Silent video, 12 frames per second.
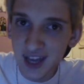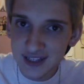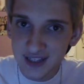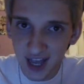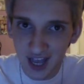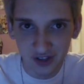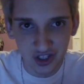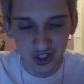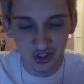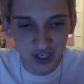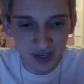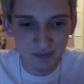yes, I'll
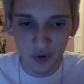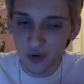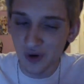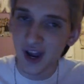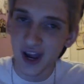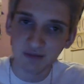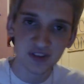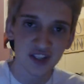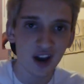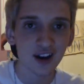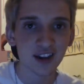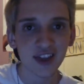stream more. I'm
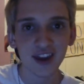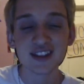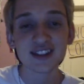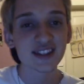sorry that I